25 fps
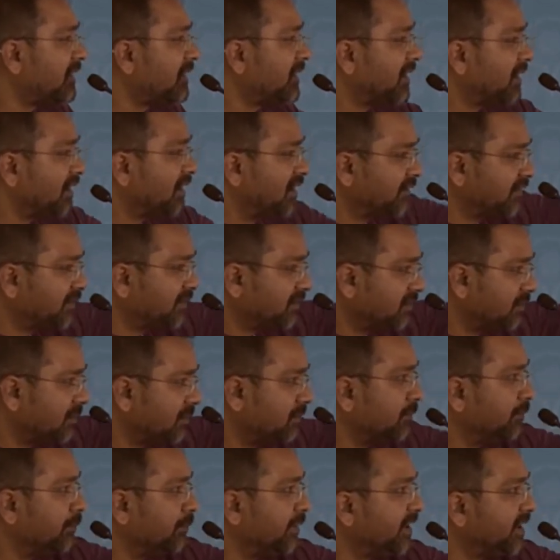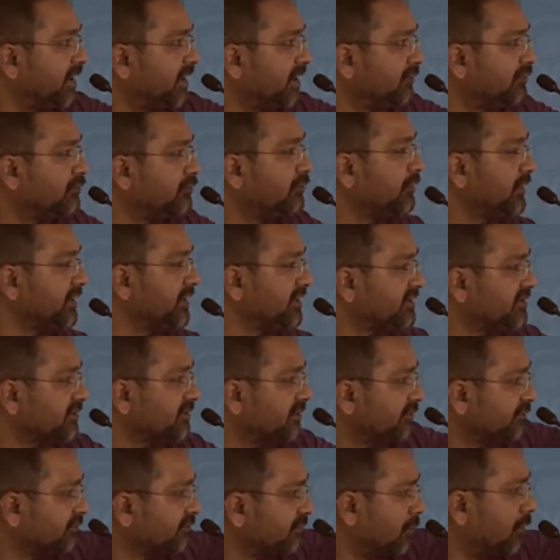And the big influence
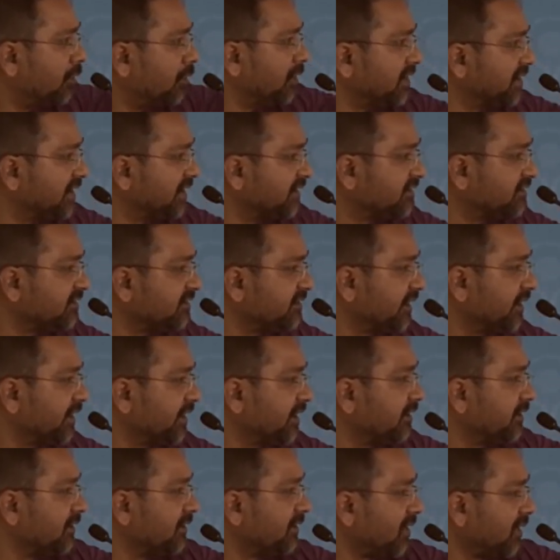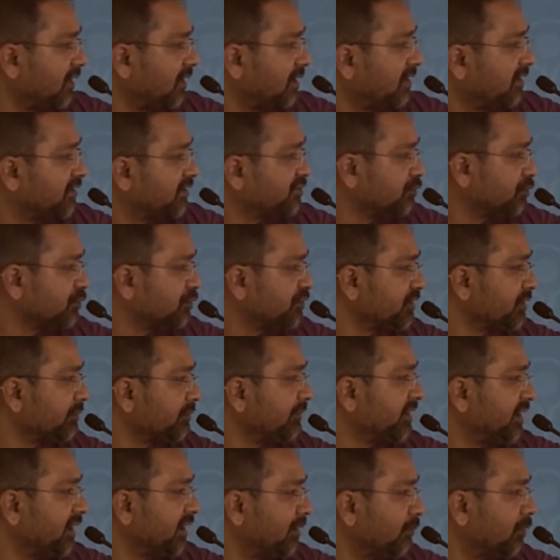of all this thing, social
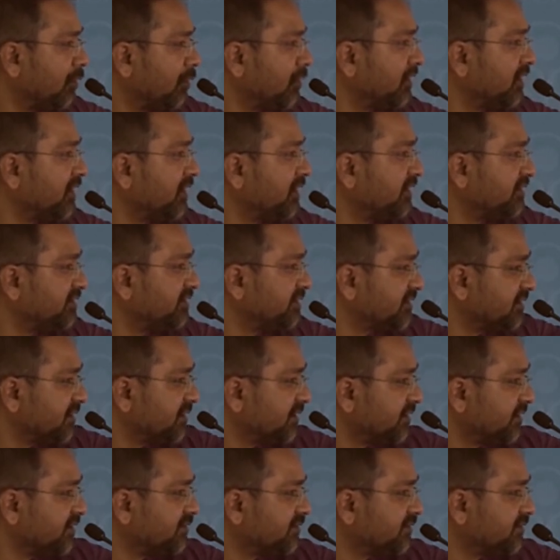media, blogging, etc.,